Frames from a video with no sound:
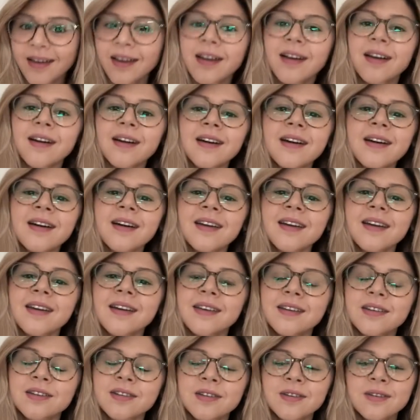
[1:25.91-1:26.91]

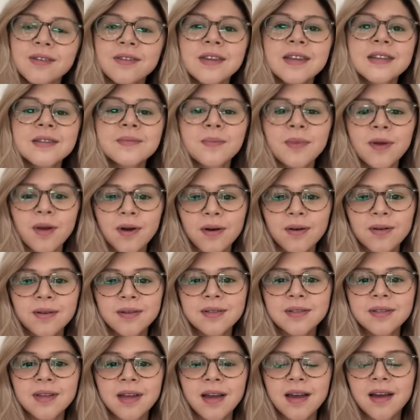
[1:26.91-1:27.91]
I do these
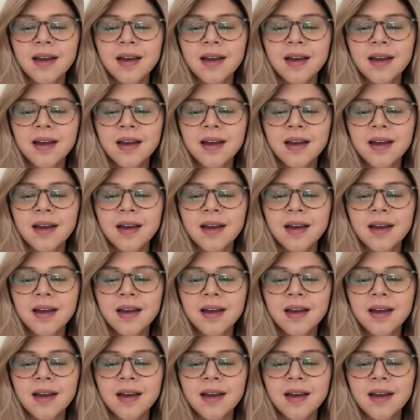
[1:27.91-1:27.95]
vlogs,